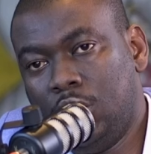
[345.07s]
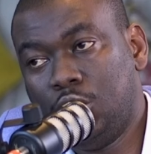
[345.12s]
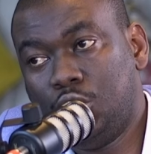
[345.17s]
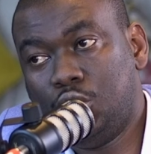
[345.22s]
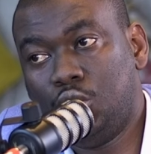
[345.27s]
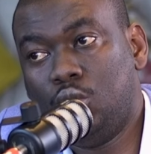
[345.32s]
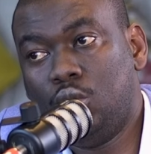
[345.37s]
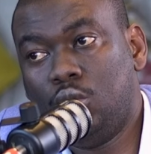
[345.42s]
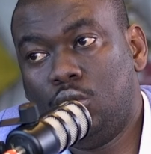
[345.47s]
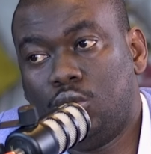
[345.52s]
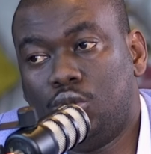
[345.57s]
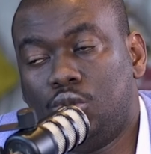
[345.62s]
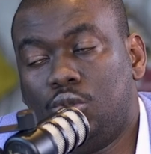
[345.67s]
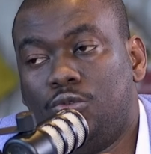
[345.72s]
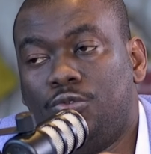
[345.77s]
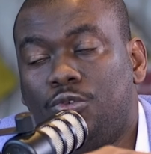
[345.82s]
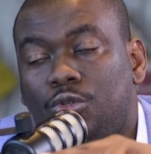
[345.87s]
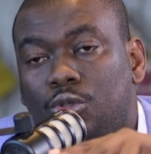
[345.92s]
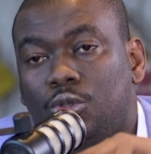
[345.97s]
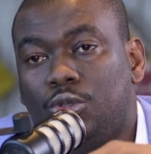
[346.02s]
So
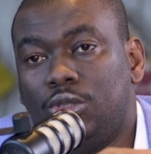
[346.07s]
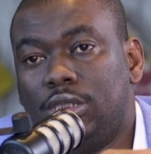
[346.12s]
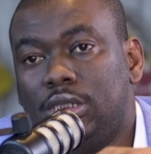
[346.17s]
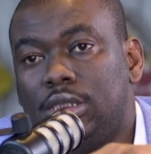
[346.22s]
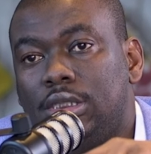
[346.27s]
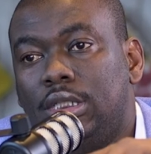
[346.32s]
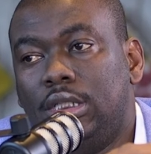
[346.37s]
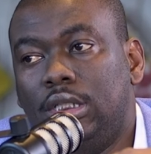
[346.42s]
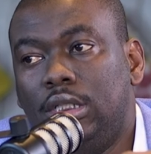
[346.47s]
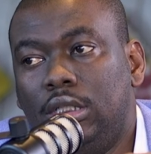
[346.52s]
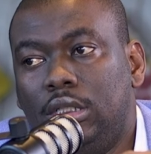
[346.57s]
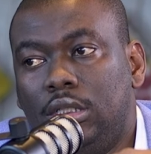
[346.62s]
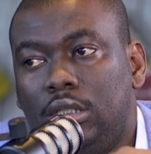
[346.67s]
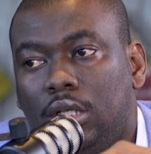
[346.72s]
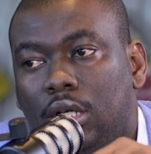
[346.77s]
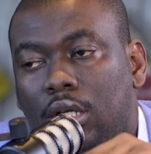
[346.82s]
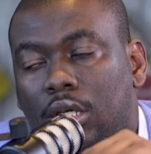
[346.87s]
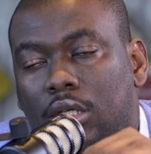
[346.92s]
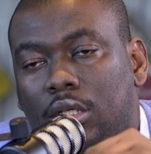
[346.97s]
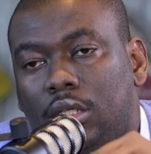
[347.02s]
for those three,
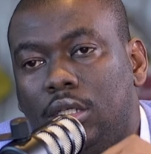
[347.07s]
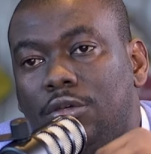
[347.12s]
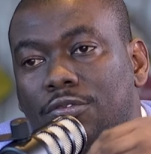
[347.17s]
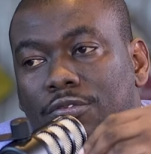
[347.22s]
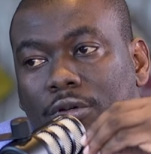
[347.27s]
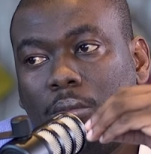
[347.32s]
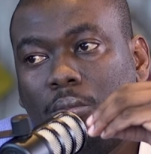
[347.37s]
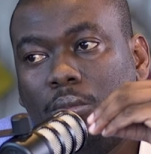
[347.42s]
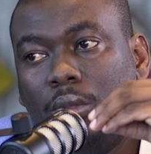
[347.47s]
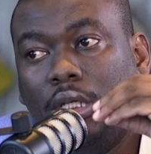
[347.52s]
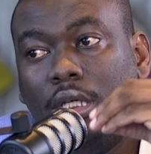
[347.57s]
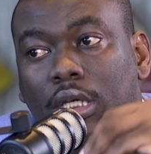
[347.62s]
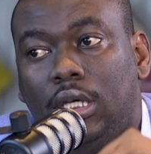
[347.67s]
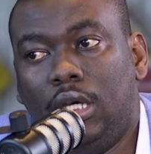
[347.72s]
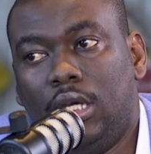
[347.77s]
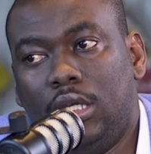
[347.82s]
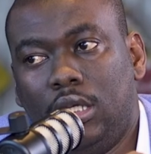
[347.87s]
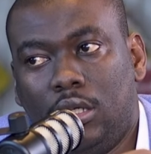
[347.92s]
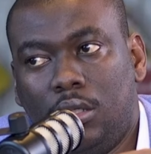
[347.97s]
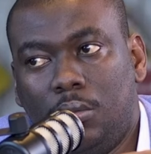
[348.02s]
like if I'm in
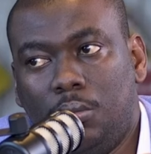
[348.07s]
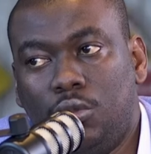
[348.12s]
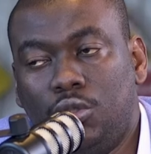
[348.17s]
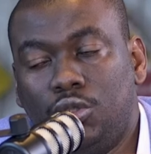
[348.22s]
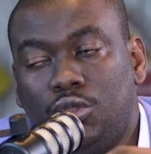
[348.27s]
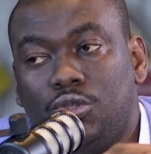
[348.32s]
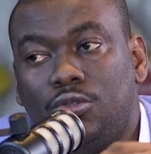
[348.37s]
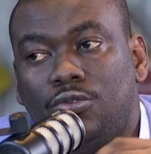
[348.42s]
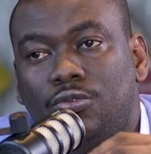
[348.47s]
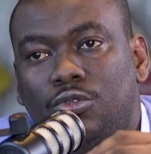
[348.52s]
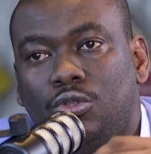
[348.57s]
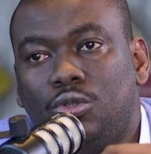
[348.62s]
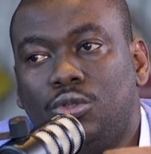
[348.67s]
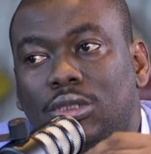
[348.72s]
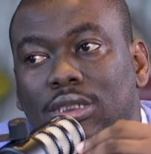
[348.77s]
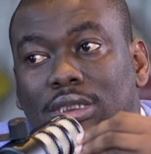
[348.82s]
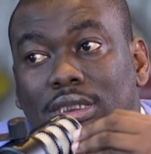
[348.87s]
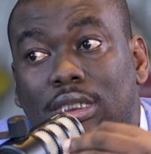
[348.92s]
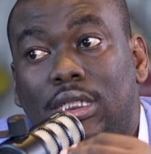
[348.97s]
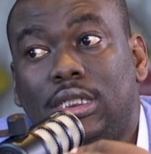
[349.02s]
Kenya, most of your
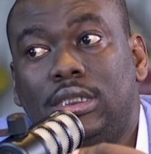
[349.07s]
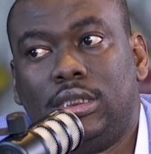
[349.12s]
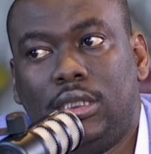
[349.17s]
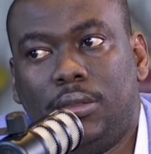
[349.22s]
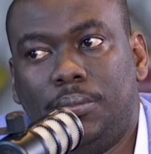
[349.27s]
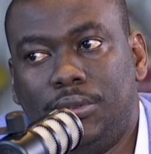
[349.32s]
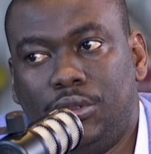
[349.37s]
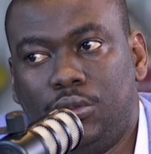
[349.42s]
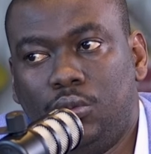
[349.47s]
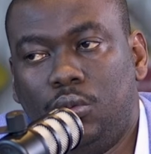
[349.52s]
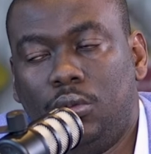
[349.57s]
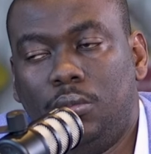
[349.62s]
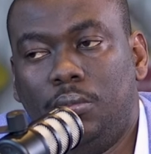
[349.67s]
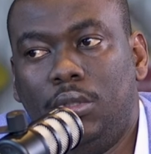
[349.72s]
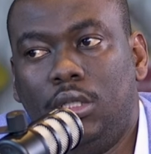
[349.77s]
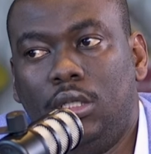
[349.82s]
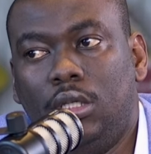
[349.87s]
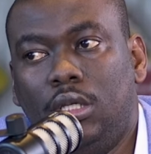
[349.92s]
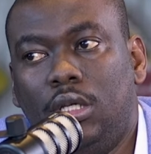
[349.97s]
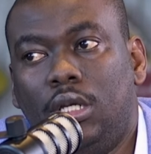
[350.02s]
startups would
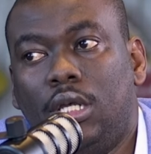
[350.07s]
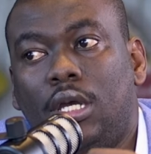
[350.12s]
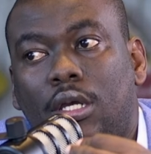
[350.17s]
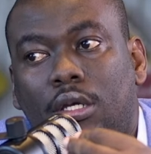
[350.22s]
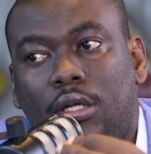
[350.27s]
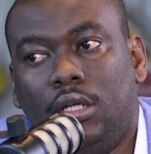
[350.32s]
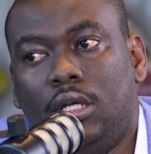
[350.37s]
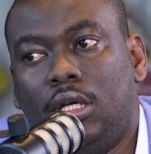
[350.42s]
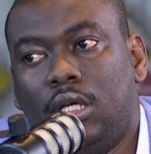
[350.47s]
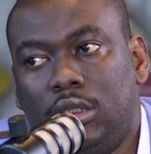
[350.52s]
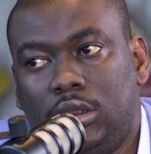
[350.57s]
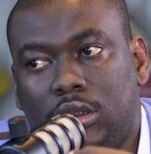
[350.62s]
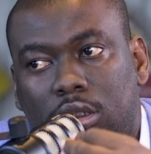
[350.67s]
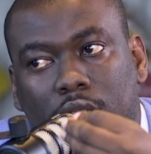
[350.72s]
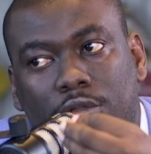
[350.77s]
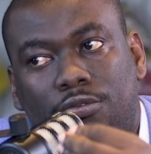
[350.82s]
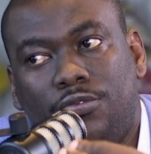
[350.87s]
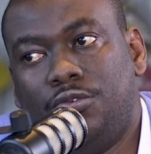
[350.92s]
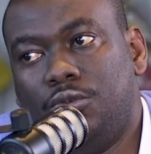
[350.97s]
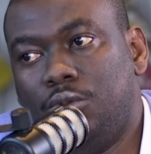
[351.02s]
be in
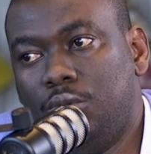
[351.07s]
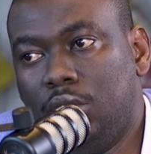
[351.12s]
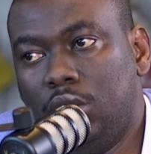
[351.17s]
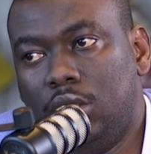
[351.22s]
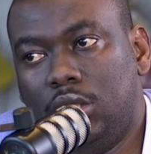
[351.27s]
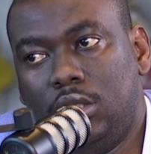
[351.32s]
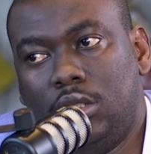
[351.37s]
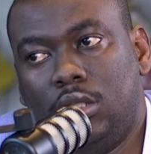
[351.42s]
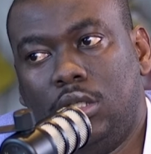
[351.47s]
agriculture, food.